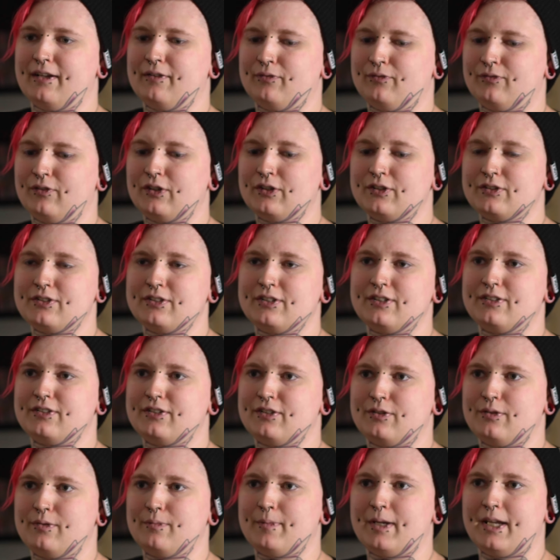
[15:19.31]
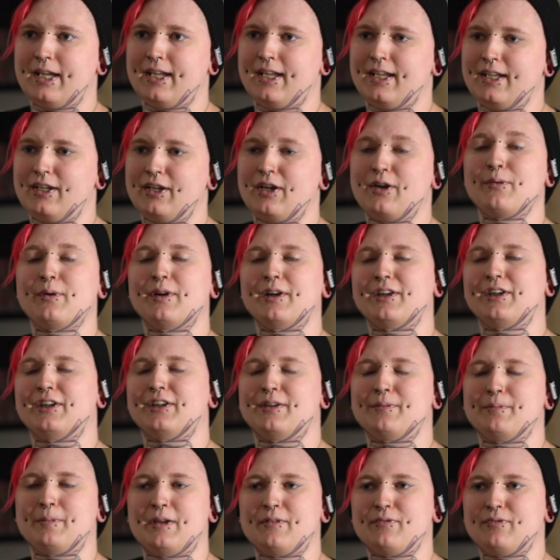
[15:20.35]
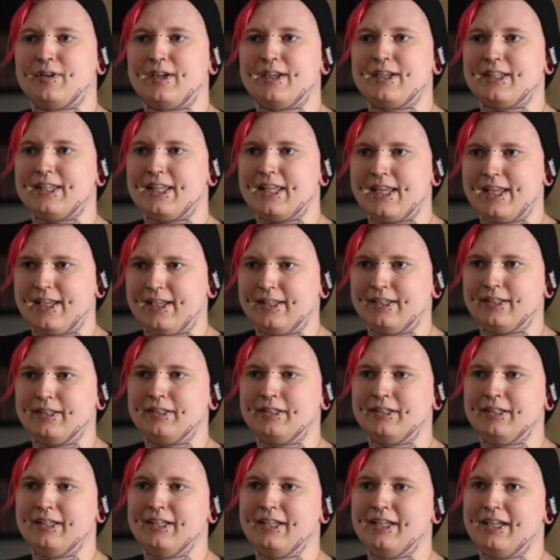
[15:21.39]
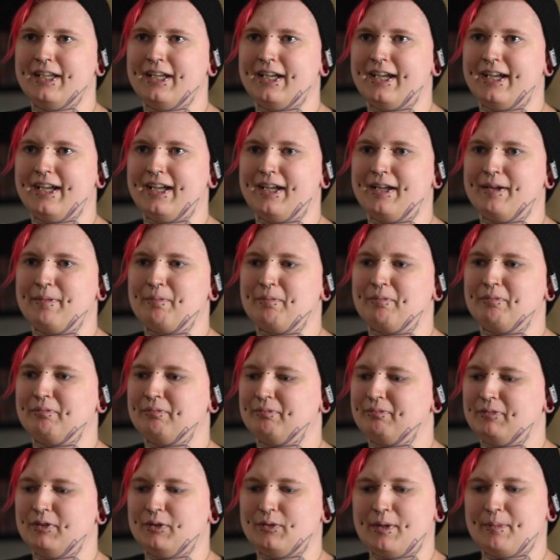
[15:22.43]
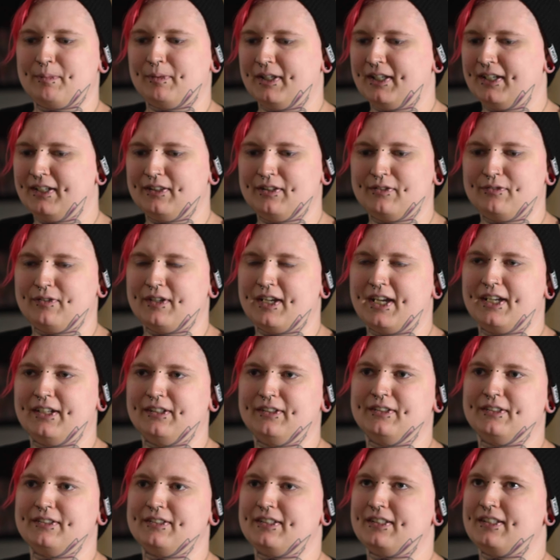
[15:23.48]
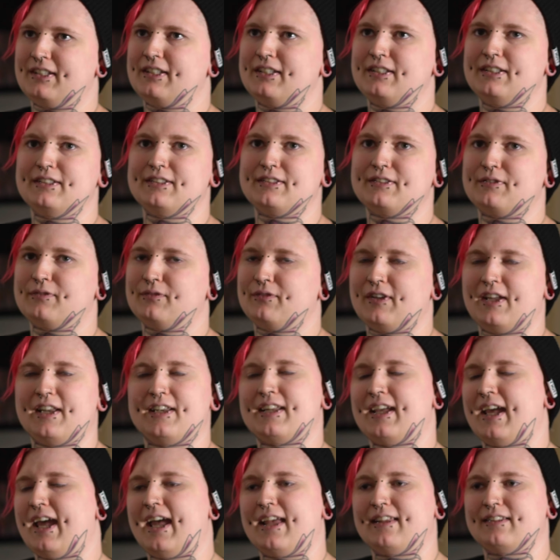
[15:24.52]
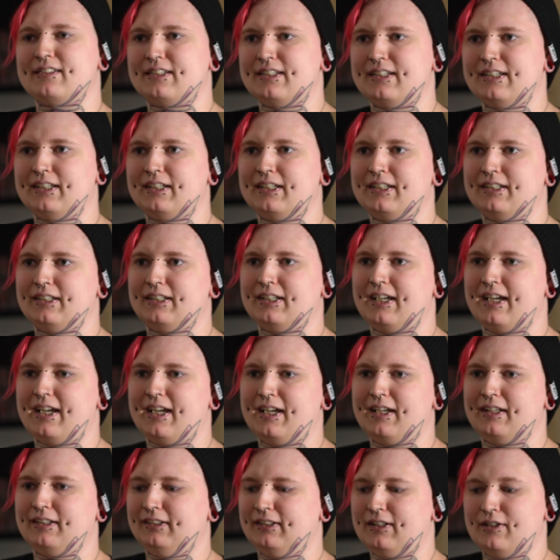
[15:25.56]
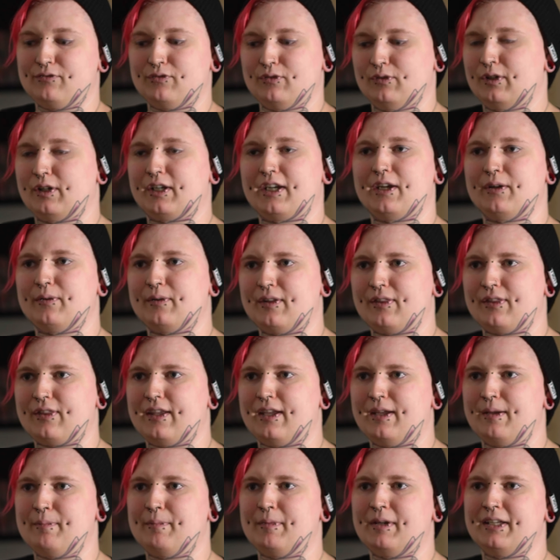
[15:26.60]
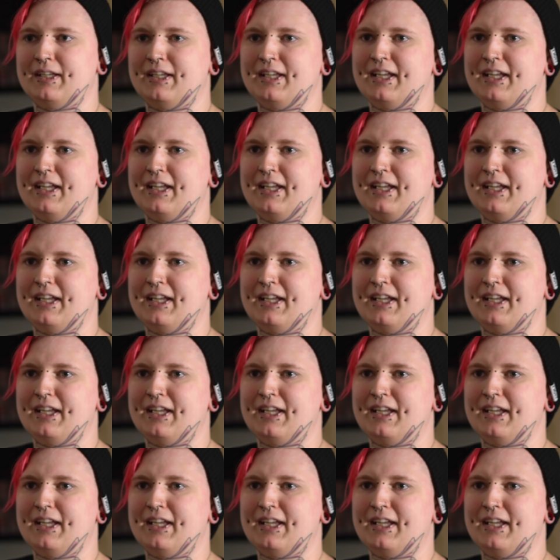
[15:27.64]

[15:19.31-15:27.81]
First is to my coworker and my friend Ian, who I played in the finals. He's fantastic. Love working with him.